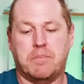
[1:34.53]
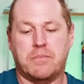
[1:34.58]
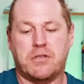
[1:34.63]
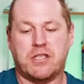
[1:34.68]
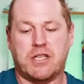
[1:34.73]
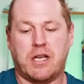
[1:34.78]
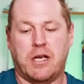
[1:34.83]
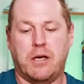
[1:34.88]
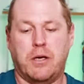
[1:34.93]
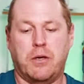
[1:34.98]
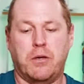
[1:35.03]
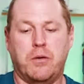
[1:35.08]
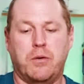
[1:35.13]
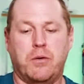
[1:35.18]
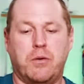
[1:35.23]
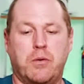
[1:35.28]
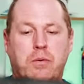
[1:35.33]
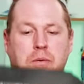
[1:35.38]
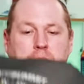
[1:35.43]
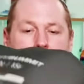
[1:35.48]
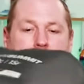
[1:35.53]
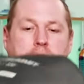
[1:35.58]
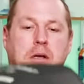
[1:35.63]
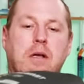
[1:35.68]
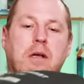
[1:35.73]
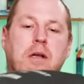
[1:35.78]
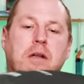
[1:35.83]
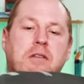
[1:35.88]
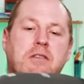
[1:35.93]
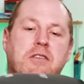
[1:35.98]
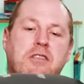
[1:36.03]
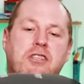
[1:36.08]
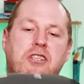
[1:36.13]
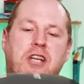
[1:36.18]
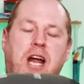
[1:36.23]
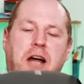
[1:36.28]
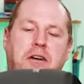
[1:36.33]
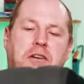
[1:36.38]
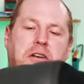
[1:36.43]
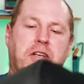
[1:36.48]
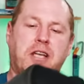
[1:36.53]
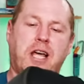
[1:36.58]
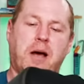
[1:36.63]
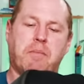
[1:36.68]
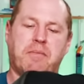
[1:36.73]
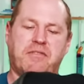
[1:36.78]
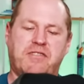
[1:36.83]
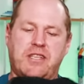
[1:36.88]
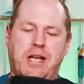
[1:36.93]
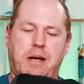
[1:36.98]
So standard comfort